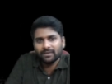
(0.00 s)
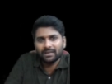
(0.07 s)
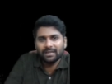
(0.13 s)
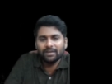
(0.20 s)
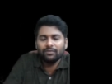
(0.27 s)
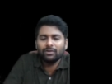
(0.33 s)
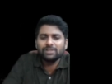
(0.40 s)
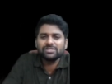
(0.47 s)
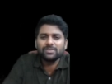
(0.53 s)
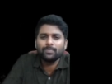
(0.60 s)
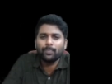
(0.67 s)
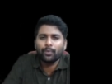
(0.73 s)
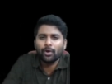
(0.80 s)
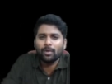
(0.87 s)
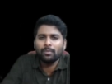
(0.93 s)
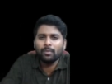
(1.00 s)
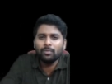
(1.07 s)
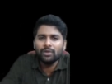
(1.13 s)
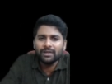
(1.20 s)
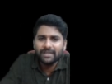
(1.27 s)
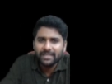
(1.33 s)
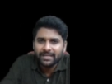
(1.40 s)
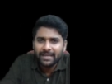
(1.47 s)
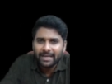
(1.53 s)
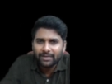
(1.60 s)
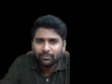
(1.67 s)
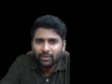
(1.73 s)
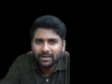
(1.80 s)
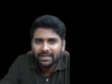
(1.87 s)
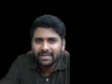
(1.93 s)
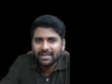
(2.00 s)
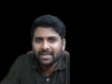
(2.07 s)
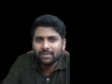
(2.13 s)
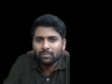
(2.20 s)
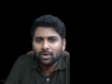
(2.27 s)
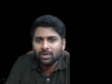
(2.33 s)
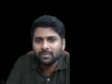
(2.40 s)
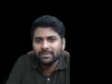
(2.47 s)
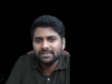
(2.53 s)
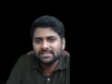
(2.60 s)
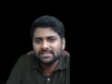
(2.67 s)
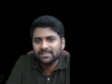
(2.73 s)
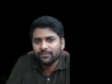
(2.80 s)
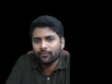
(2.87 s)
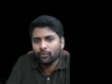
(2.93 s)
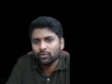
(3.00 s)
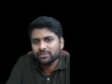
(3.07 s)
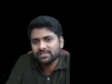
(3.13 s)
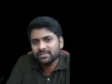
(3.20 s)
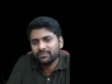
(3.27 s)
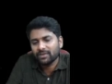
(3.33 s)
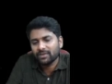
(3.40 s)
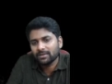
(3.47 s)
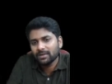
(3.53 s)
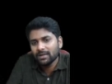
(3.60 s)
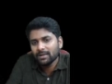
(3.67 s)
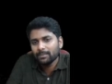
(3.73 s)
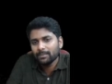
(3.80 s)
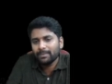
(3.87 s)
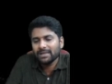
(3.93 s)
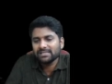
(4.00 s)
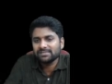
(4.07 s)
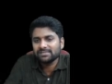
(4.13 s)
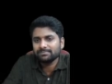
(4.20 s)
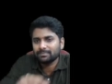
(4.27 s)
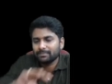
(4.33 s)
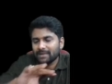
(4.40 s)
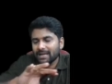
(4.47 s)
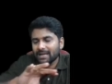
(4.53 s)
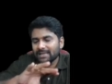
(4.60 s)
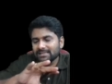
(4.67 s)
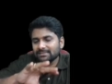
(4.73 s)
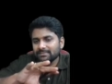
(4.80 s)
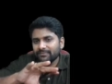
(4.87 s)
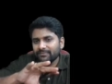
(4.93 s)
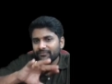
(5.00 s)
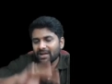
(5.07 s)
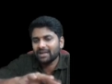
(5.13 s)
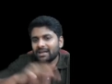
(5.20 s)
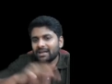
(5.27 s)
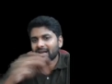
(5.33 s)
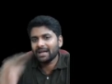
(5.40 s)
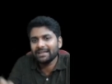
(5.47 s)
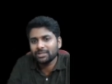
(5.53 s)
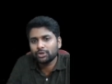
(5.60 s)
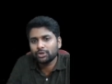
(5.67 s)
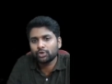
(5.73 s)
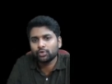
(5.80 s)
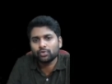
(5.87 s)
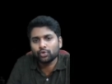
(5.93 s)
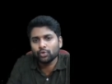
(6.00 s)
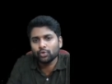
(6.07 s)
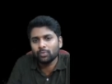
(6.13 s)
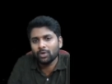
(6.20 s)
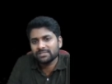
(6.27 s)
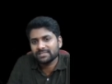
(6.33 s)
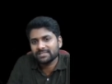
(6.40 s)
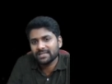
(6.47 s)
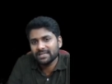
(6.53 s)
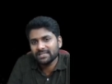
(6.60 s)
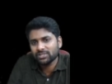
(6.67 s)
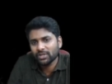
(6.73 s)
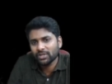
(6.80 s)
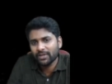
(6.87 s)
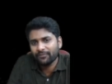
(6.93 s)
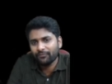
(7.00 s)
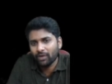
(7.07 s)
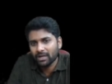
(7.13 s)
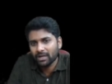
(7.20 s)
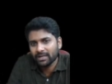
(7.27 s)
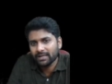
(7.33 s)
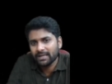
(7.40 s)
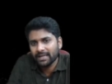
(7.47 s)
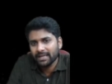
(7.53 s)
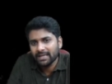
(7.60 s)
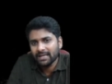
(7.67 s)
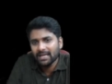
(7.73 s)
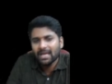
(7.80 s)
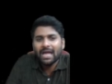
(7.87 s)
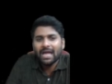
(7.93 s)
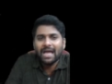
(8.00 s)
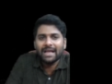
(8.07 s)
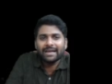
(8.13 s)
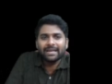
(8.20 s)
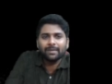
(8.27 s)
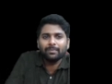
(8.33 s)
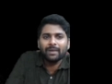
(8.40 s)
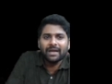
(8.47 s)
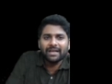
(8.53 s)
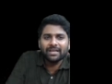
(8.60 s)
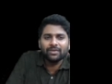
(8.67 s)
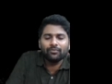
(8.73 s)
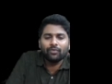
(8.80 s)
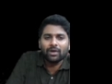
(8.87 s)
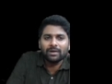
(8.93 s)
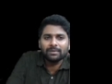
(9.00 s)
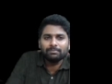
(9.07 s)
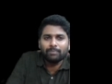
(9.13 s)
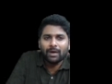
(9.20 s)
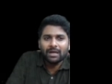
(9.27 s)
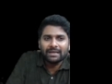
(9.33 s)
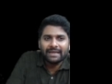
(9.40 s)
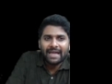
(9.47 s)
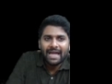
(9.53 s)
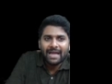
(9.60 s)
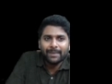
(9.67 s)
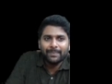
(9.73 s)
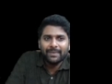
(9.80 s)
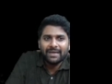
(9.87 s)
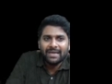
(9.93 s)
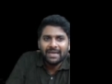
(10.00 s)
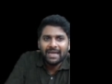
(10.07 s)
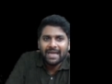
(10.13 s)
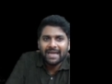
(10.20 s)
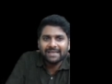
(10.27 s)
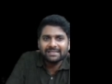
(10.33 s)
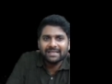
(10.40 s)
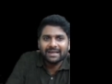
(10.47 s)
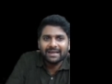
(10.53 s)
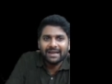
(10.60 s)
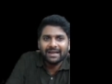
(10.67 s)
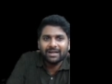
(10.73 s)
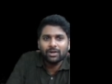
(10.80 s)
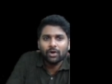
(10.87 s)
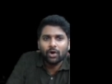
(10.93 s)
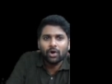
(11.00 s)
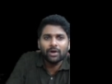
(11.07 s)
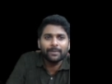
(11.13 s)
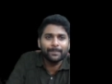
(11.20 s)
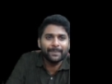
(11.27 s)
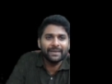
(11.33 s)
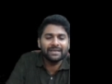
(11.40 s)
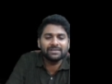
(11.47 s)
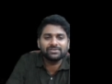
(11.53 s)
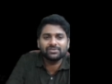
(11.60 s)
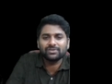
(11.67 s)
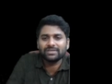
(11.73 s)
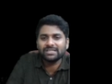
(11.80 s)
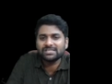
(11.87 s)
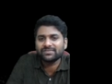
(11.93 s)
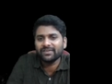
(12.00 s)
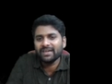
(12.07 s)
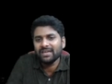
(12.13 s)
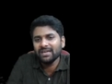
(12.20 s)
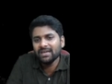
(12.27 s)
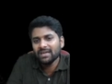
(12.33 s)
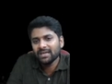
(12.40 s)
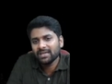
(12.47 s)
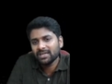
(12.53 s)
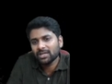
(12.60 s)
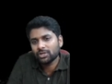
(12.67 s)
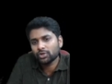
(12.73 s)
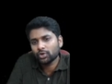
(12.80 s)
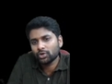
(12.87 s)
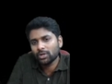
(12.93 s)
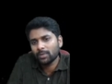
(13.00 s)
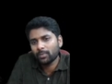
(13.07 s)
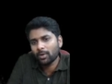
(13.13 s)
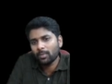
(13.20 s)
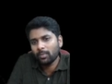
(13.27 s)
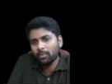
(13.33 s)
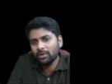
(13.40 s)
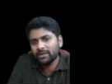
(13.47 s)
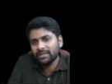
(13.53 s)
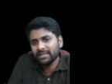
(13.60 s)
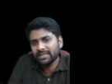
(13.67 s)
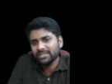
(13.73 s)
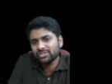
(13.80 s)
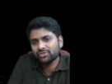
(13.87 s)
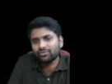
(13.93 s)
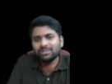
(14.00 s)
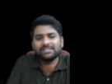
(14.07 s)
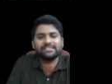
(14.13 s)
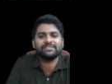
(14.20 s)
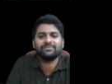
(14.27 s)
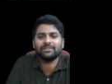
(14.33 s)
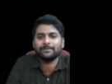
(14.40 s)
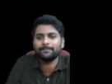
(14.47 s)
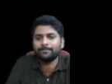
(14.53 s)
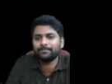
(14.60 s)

Clear. What is the probability get one green ball means it's a 4C1. Guys, we are drawing 2 balls, right? So if one green and remaining one ball can be either red or pink. So that's why here total probability is 12C1.